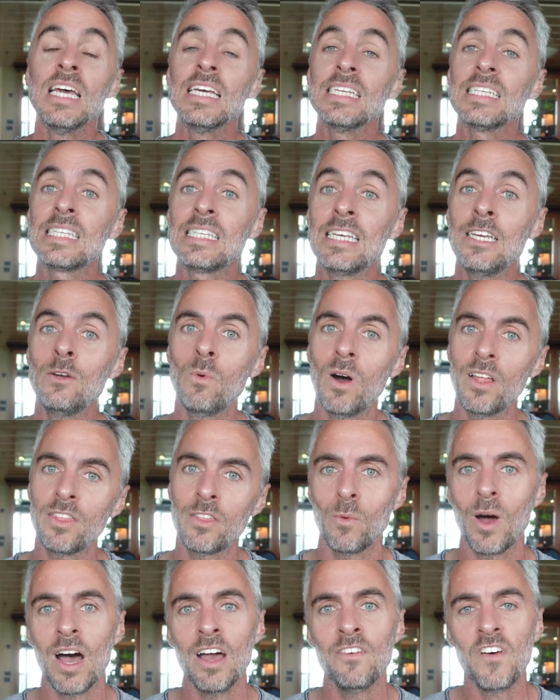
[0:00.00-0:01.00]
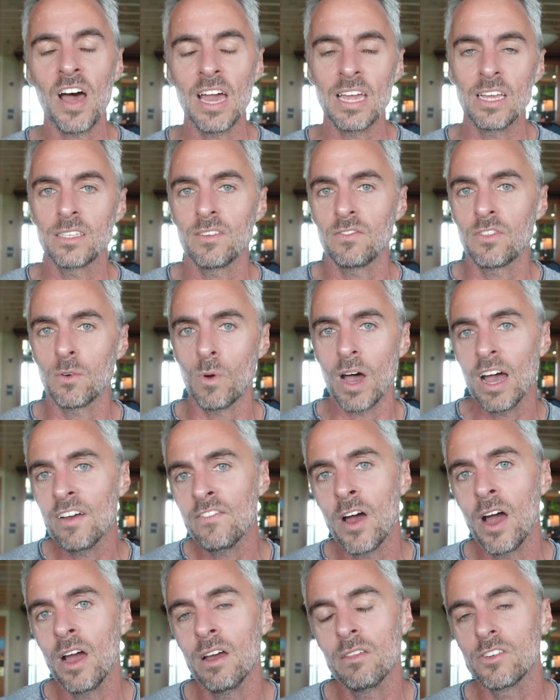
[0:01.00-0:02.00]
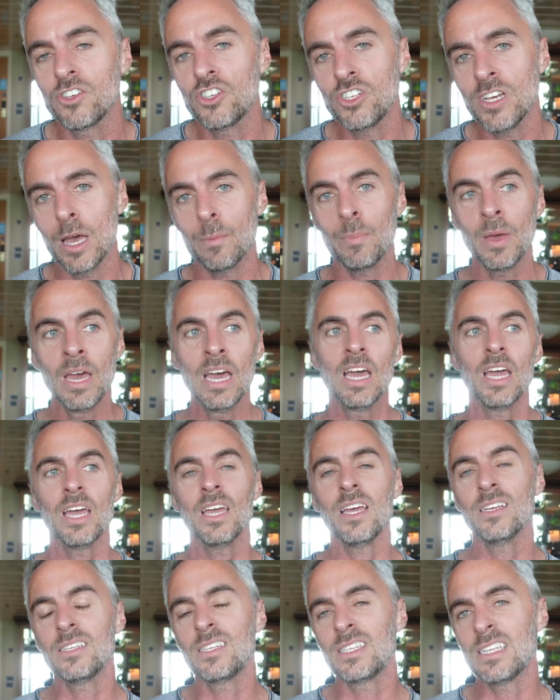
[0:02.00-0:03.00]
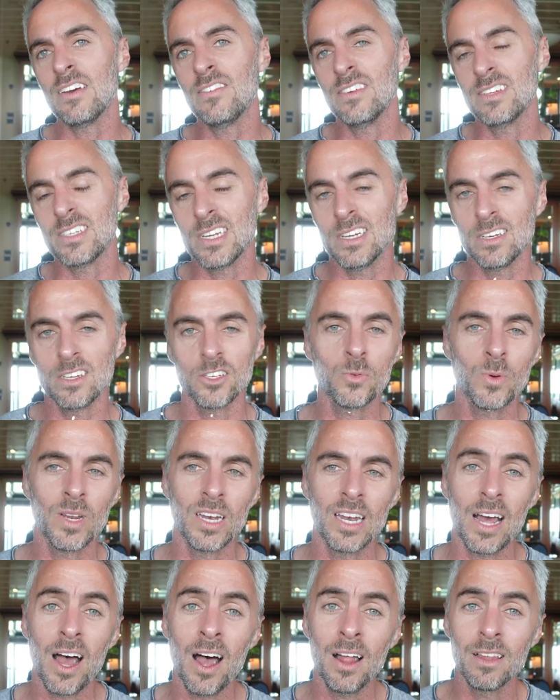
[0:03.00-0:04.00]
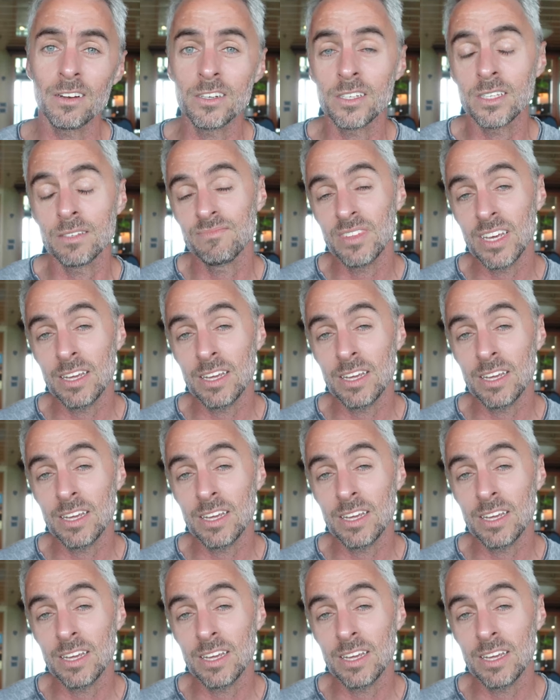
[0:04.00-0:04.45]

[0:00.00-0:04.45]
See what the Wi-Fi is. If the Wi-Fi on the ship is $17 to $20,